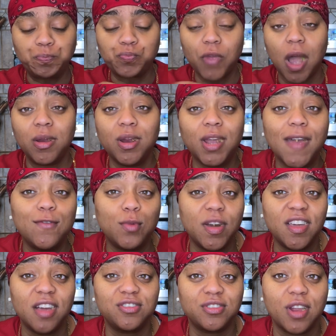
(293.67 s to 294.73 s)
I did a giveaway
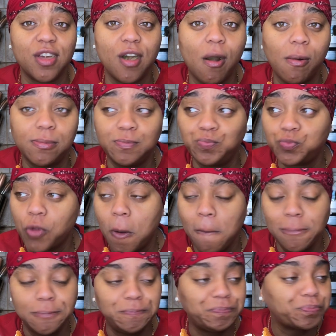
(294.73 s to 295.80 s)
yesterday, y'all.
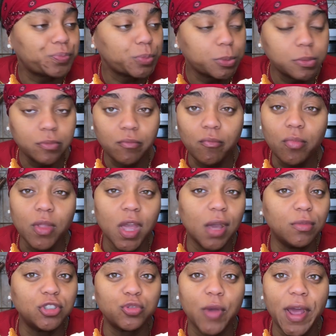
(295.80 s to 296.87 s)
It
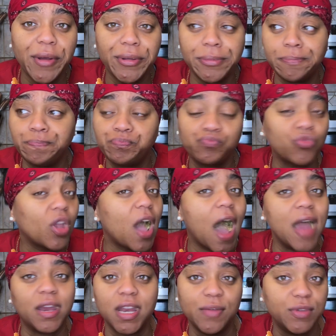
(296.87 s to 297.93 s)
was random. I
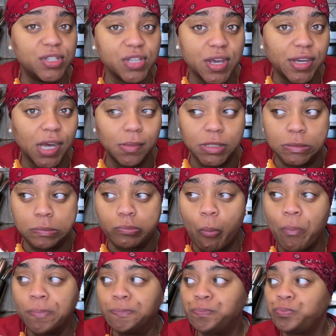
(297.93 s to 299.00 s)
didn't even see it coming.
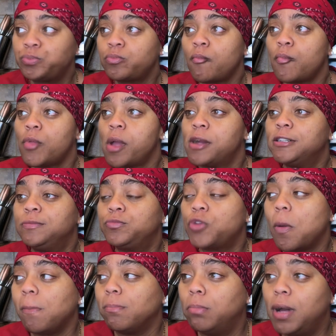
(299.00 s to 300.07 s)

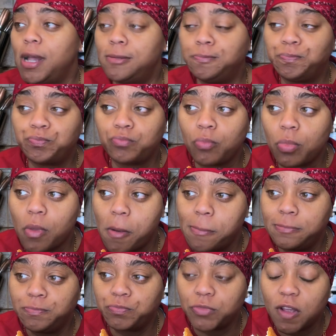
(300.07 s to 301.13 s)
But
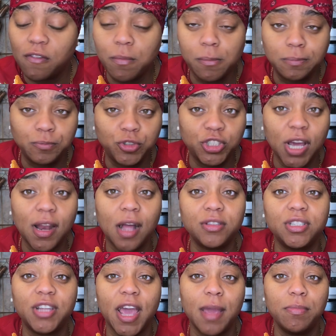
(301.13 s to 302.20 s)
Shout out to
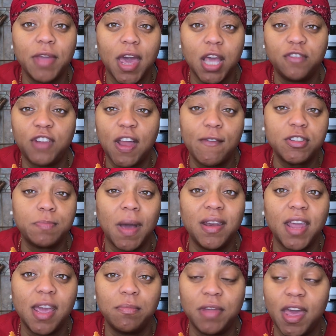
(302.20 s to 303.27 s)
Dame Dash, Flavors by
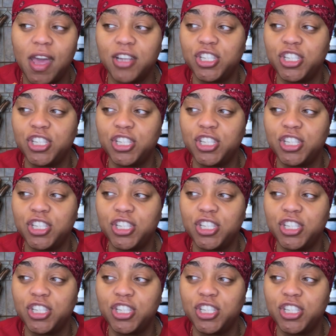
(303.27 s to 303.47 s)
Dame Dash.